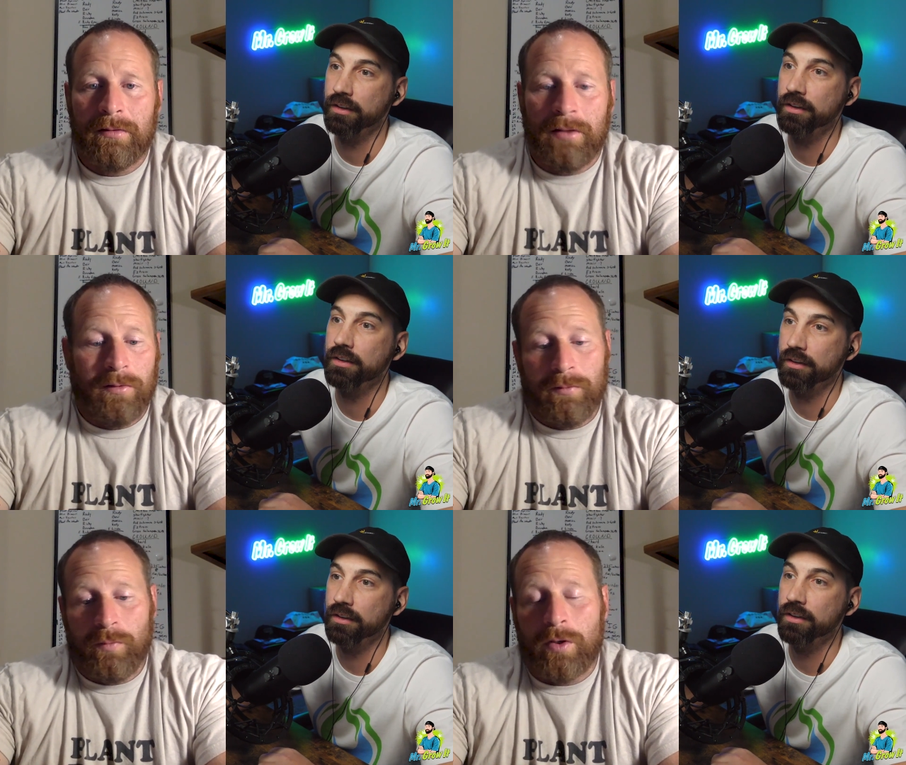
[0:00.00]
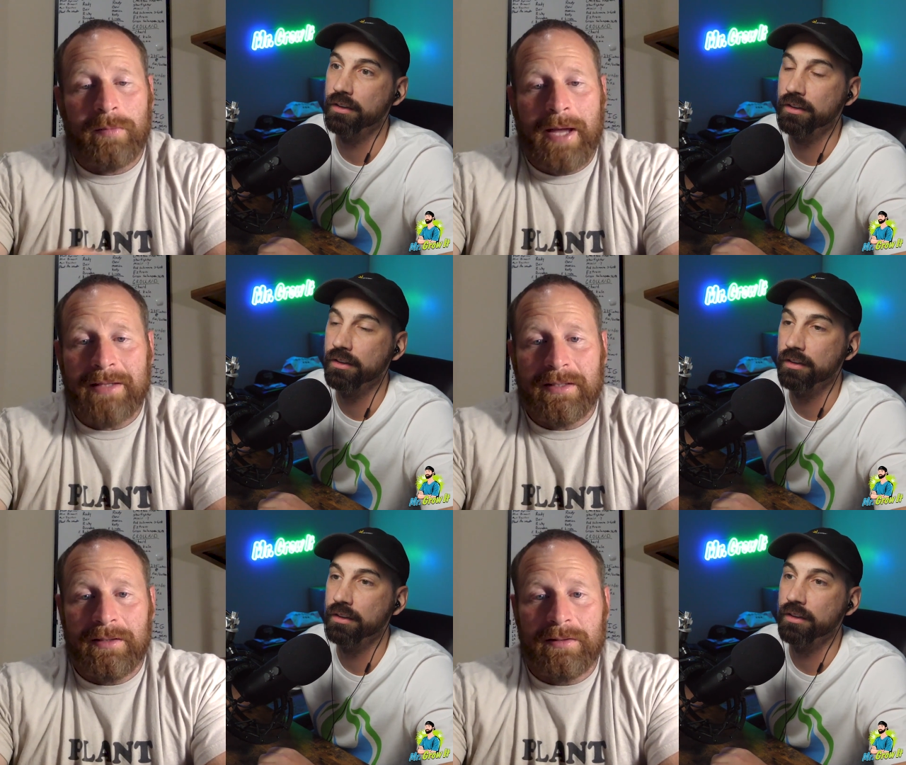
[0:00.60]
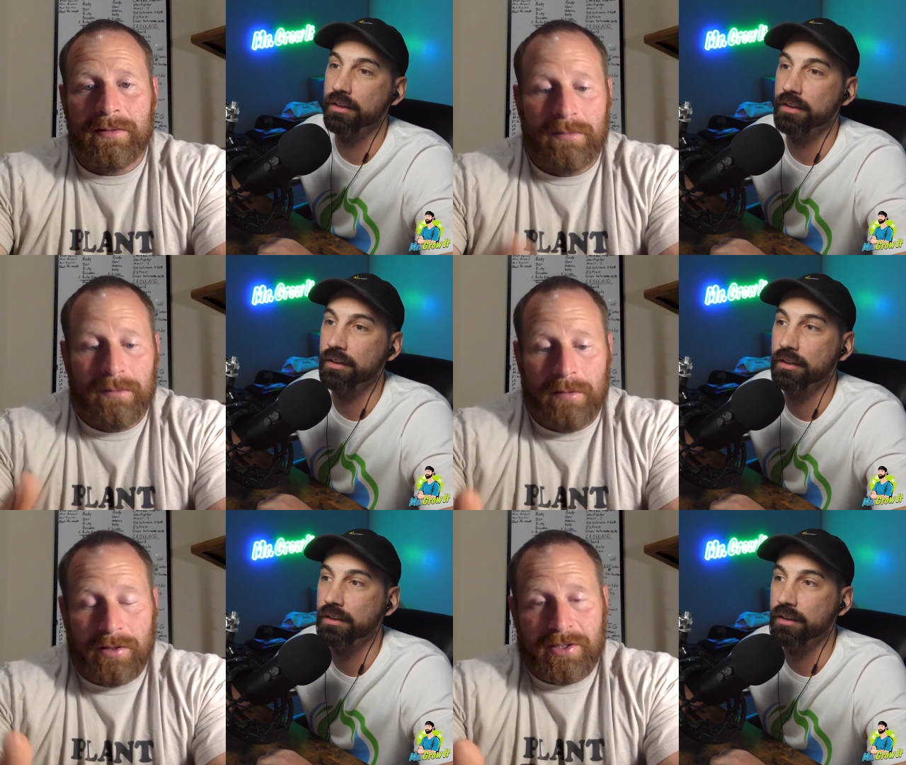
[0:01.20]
Speaker 1: You know, the worm castings are